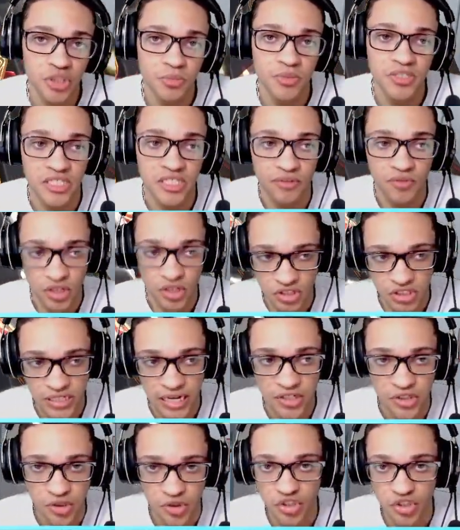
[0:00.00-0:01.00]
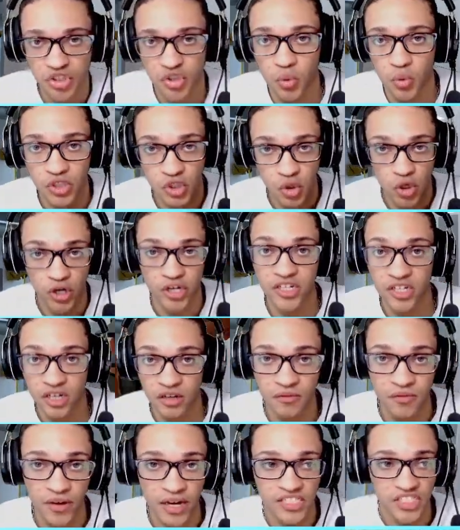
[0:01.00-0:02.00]
saving your satchels to when you are in
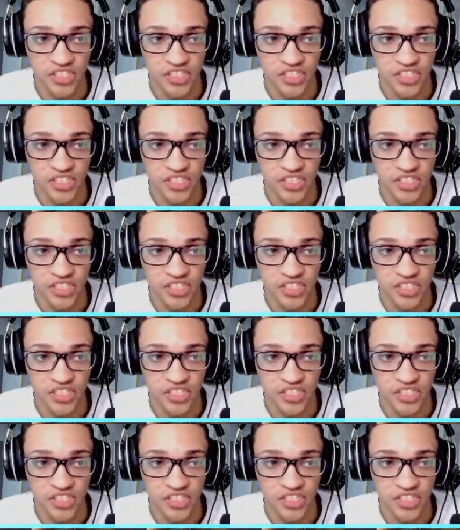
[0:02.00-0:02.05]
gunfights to